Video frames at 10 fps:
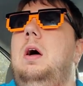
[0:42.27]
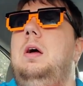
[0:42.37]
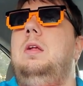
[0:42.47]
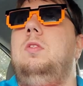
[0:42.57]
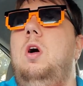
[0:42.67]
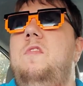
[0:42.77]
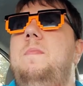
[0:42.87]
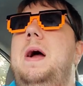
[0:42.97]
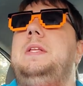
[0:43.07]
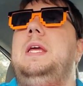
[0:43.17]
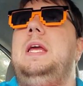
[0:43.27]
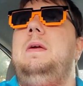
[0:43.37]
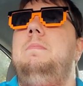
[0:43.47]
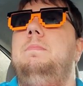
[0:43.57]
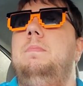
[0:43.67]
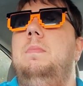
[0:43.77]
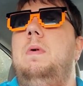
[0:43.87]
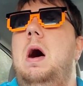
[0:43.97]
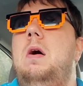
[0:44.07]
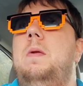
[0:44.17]
I love my
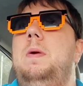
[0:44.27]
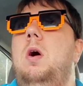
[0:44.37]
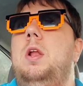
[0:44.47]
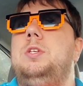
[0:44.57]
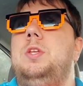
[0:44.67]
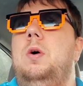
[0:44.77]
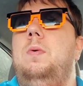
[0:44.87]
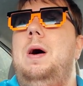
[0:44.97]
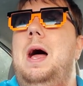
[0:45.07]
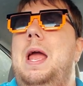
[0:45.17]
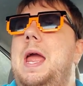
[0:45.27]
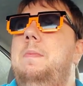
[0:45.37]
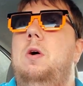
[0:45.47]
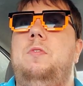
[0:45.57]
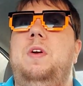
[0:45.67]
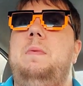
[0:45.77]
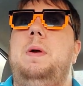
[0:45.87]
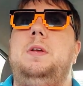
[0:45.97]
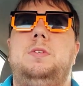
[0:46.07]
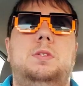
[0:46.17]
team. I'm going to be honest, though. I hate our fan
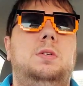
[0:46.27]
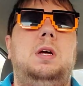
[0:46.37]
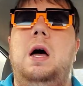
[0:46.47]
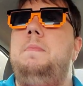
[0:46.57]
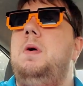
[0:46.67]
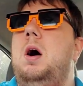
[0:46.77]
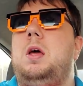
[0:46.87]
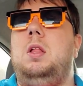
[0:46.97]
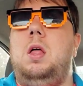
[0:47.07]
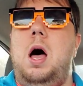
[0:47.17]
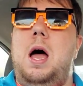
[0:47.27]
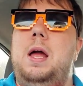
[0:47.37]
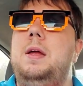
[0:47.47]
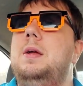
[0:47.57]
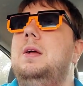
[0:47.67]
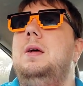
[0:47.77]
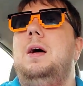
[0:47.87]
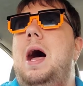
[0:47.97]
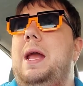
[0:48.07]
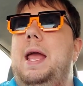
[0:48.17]
base. I'm not going to lie.
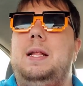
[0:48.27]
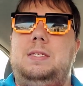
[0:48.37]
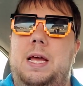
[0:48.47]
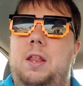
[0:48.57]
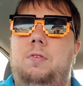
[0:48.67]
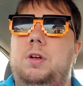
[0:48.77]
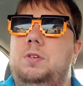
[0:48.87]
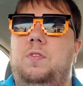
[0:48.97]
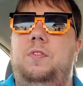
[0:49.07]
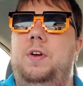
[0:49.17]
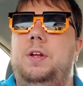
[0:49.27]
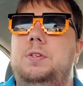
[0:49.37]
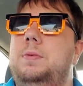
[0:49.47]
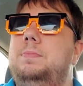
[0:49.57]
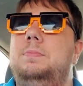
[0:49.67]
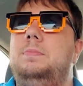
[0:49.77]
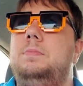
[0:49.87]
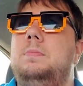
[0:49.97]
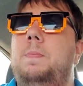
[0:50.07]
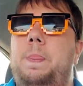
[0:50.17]
I can't stand the rest of our
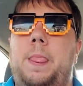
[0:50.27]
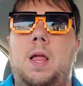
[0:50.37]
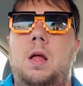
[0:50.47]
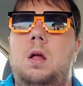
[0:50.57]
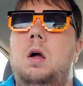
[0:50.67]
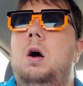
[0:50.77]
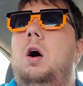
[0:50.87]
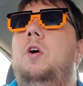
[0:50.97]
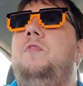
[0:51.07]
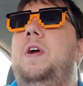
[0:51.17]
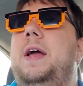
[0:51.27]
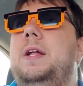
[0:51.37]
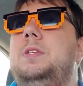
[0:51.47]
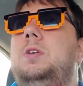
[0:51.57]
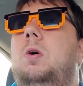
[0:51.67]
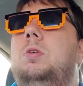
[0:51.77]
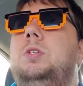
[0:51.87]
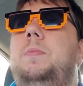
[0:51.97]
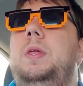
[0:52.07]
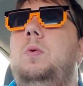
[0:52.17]
fans. Our fans are
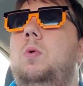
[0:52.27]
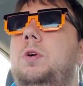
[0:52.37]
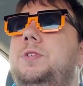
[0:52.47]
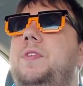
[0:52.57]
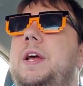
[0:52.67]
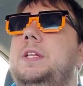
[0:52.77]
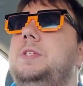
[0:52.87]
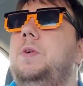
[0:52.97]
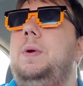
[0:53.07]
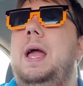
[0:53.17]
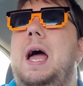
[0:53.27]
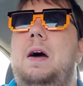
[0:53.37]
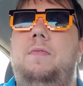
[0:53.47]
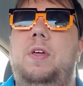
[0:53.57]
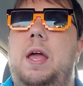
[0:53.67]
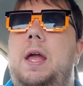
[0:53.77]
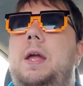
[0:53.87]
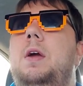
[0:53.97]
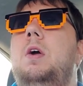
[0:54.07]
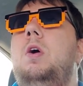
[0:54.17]
some of the worst fans that we have. We